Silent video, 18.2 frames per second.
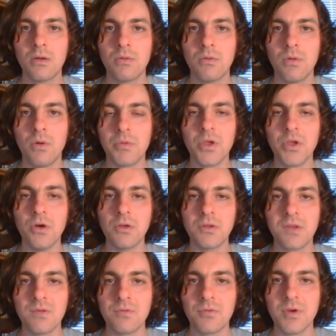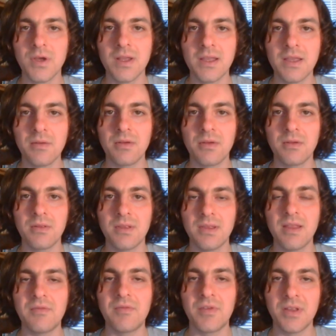we all did, really,
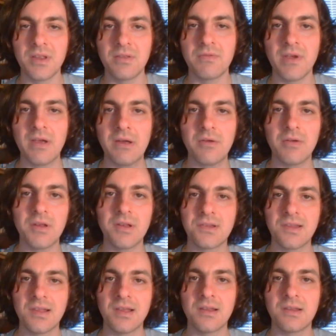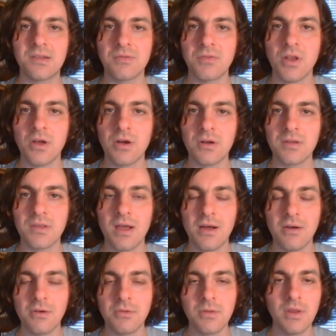living in various states of
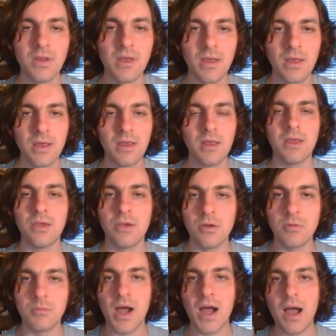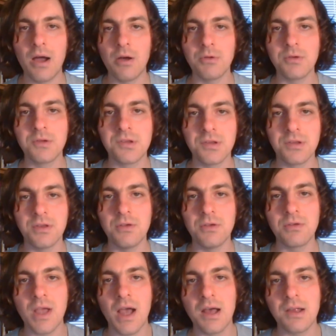lockdown here in my house in
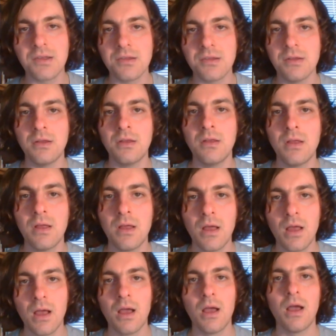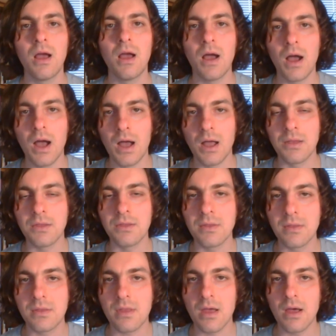Newcastle.
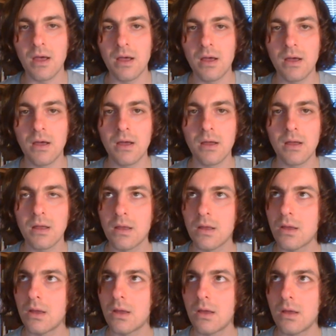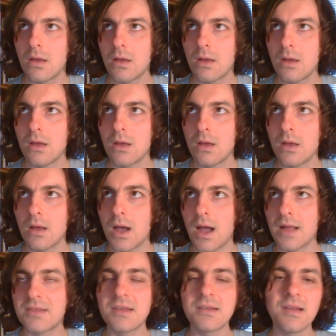And I
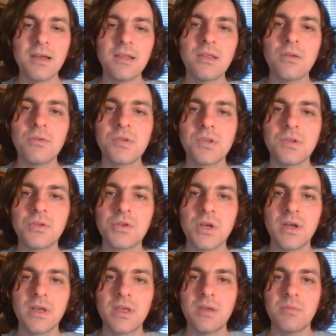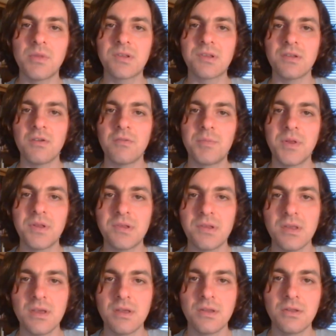decided I was going to try and keep myself
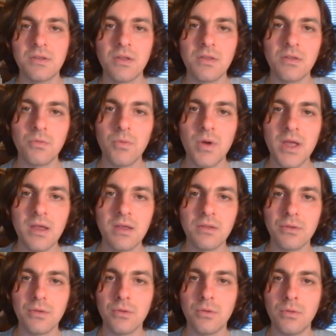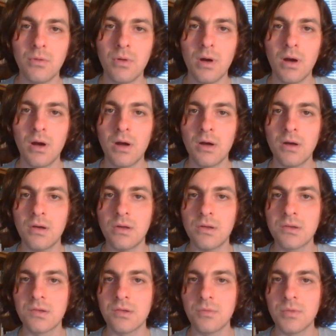busy in another way, though.
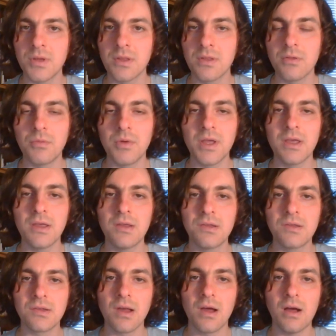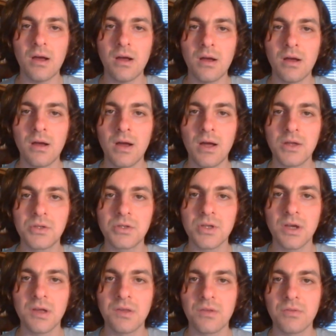So one of the ways I
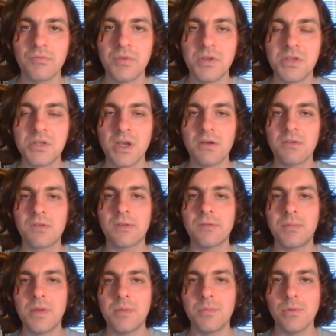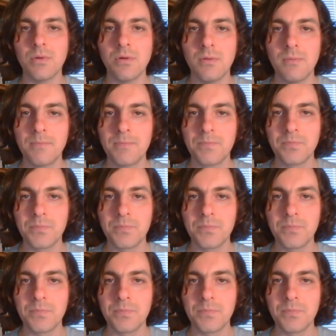tried to reach out to people